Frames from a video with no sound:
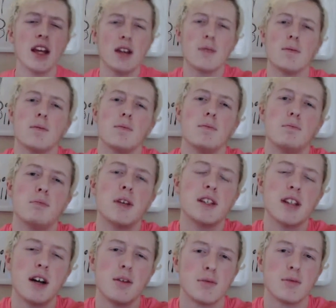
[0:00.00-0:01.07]
Peace
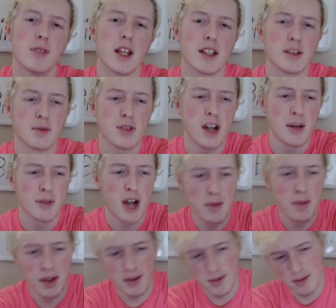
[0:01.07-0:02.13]
out. Like, subscribe, comment.
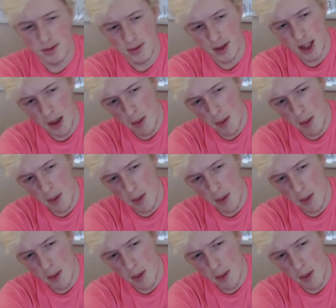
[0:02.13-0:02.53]
Tell me what you